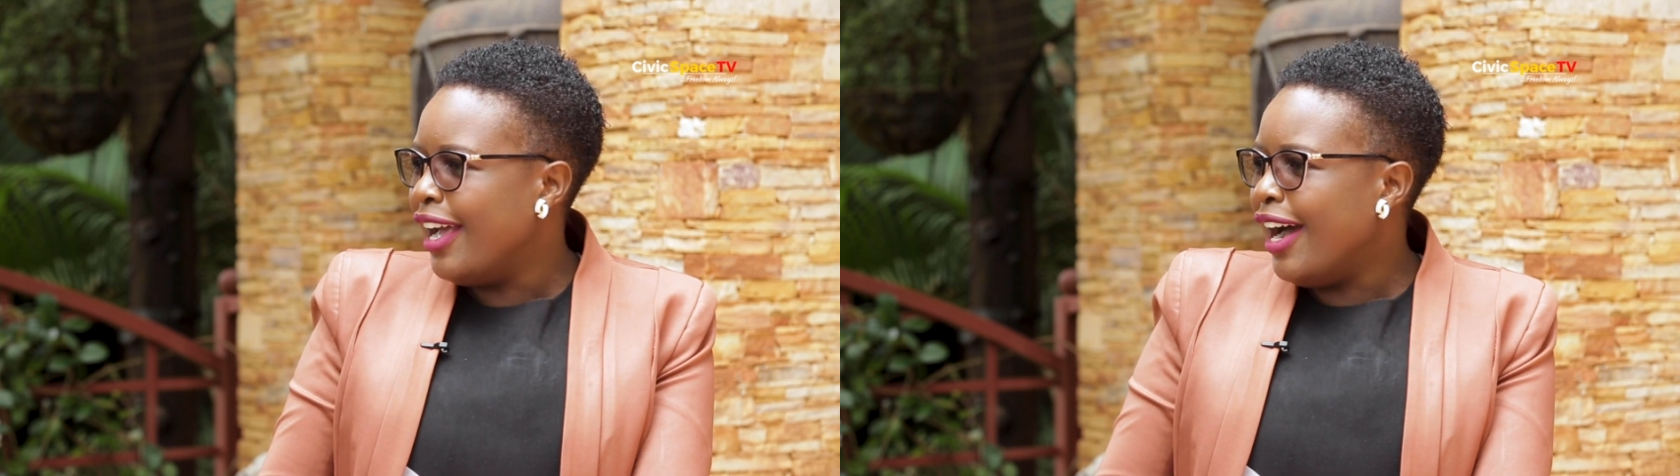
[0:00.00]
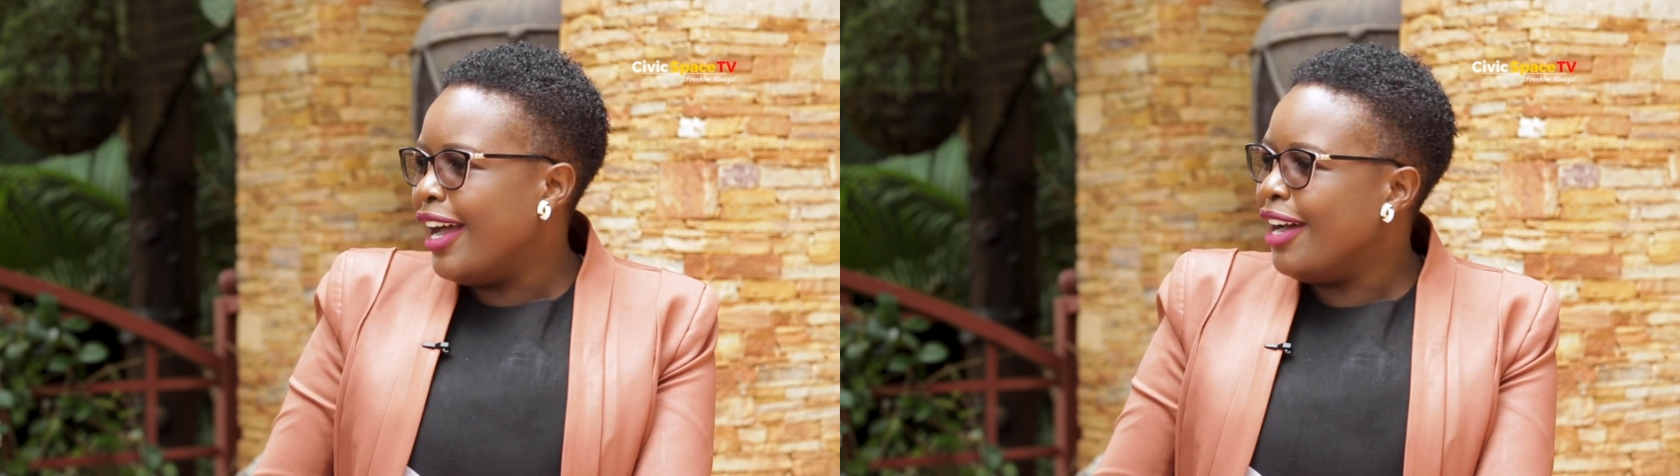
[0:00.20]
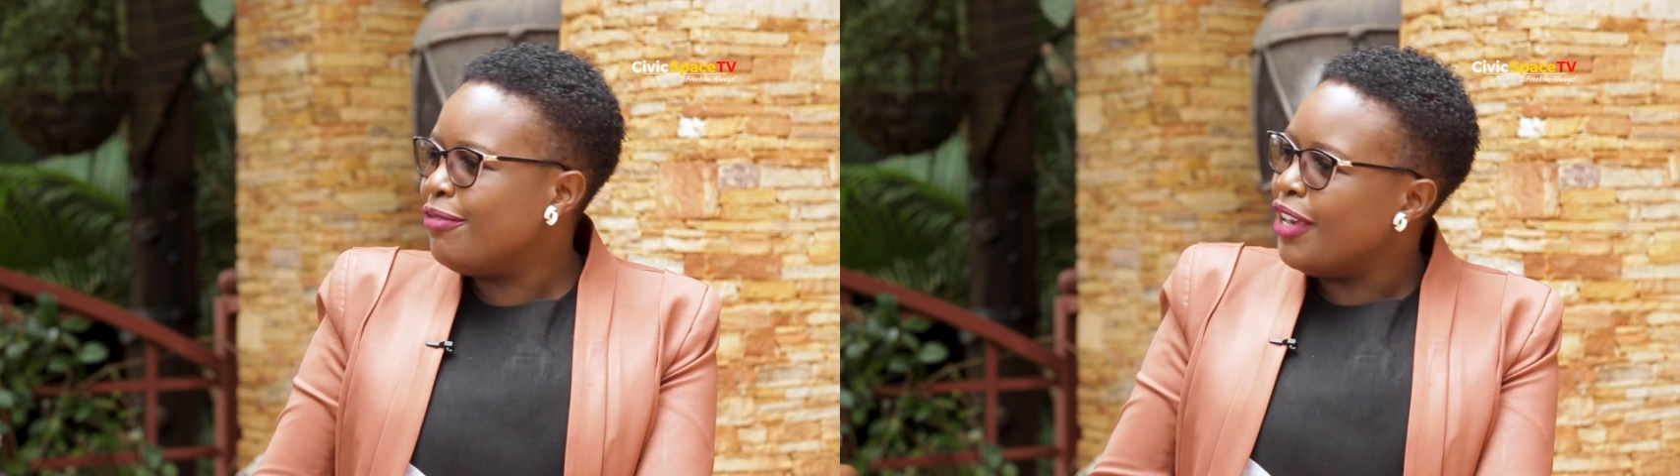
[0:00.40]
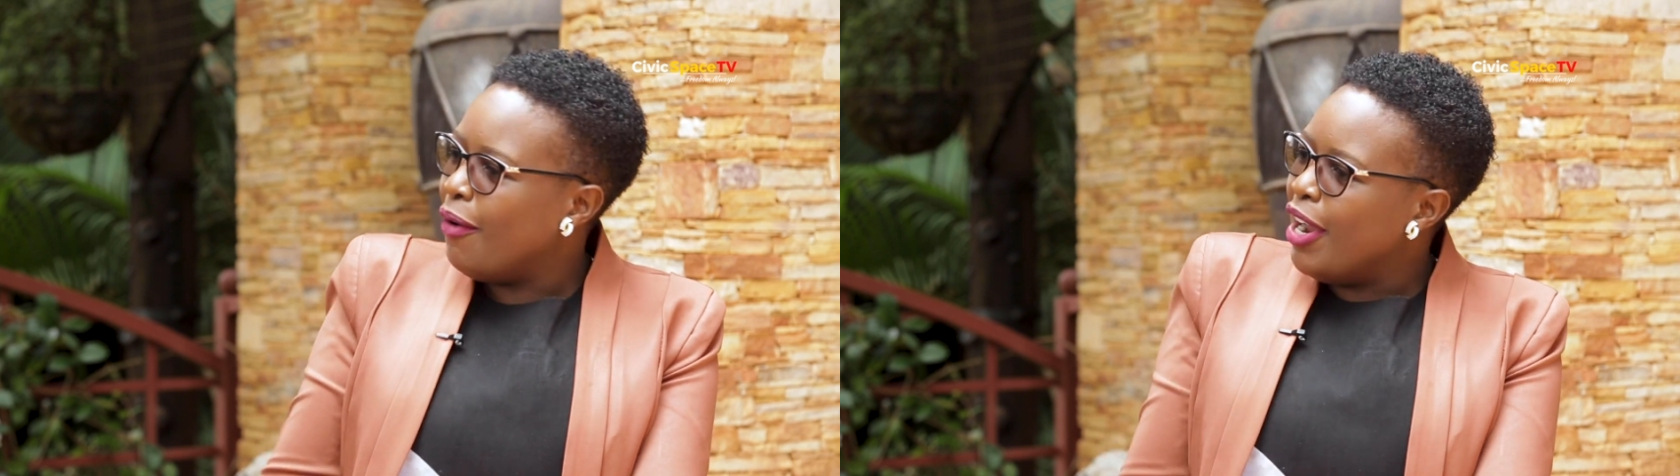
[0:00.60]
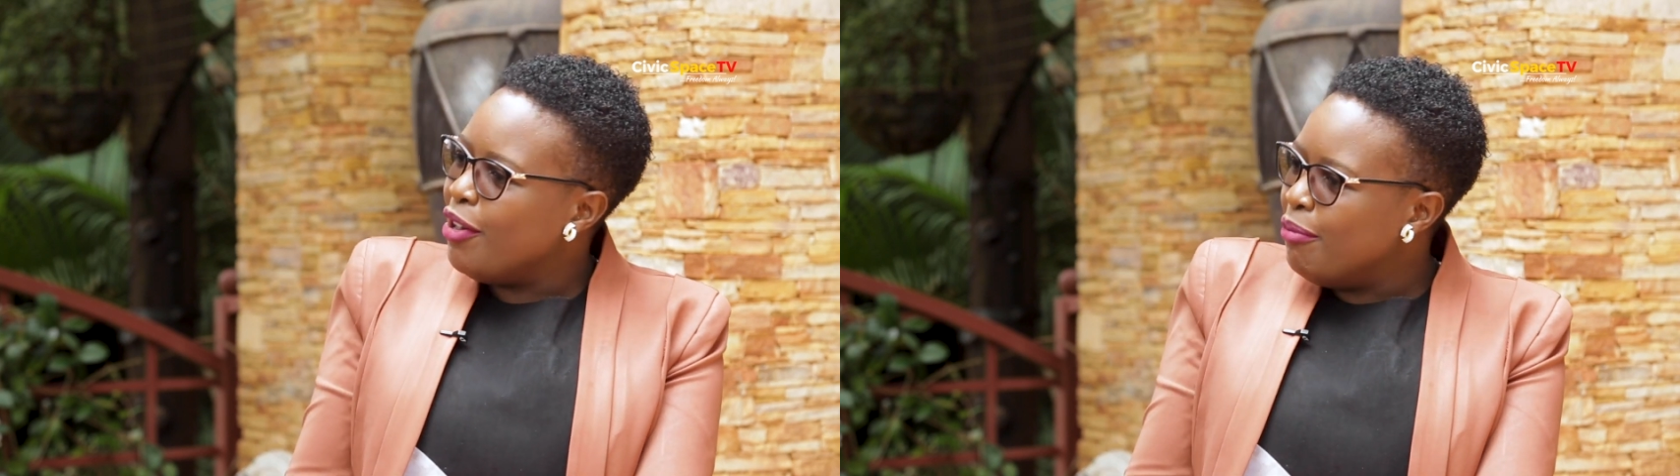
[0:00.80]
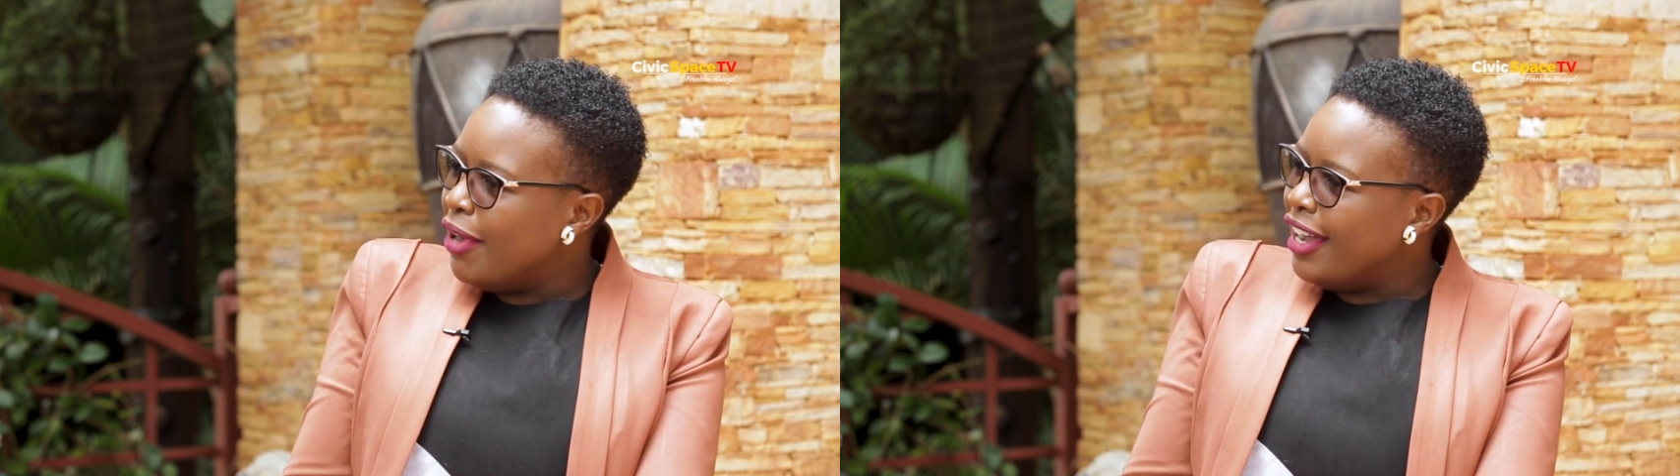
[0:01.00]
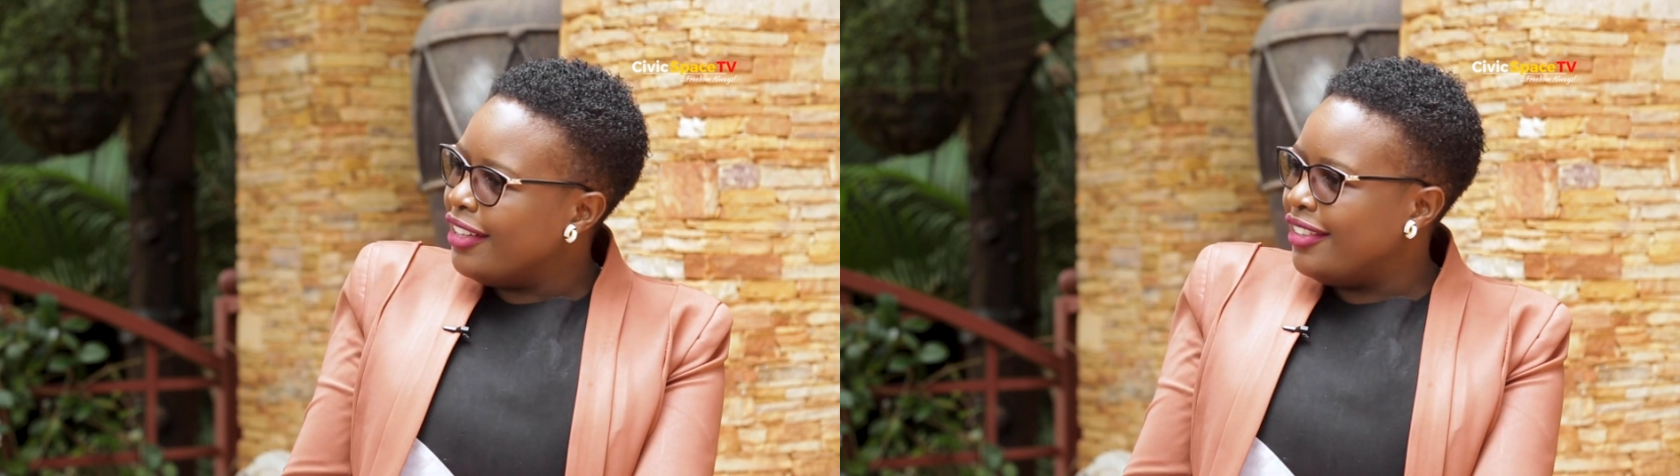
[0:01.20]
and after 1 month,